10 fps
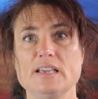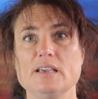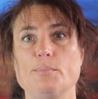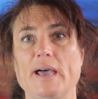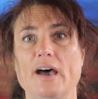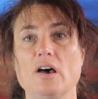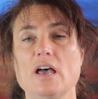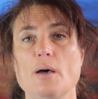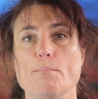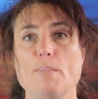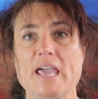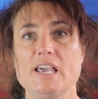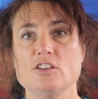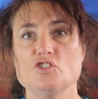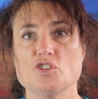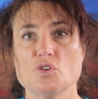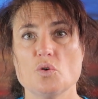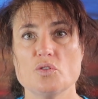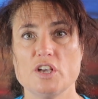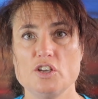Think about making
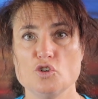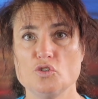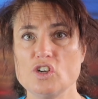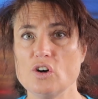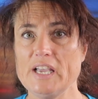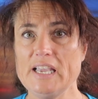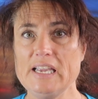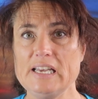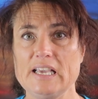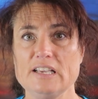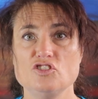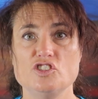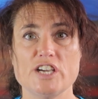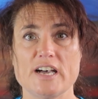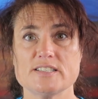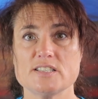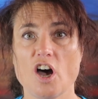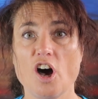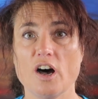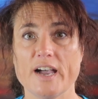sure that you're not eating just
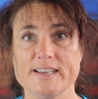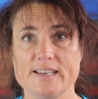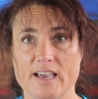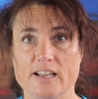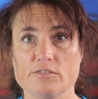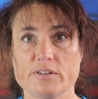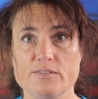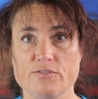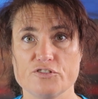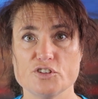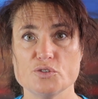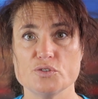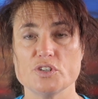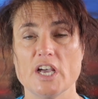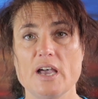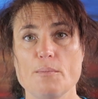high calorie food.